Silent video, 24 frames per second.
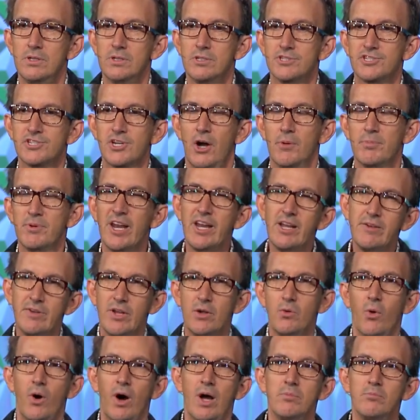So I'm going to give
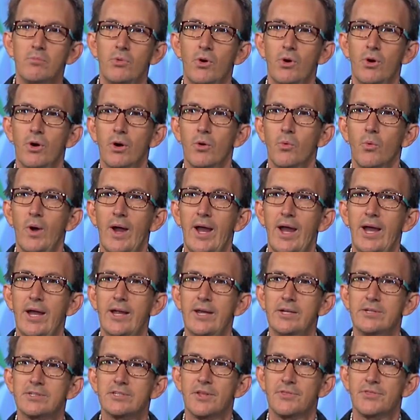you one more
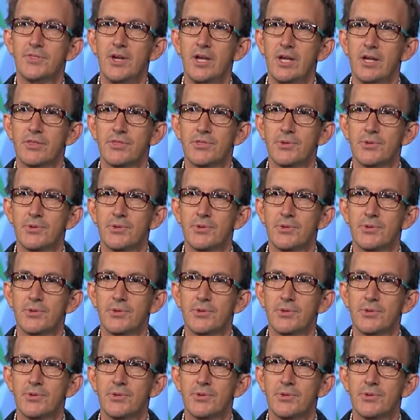way to think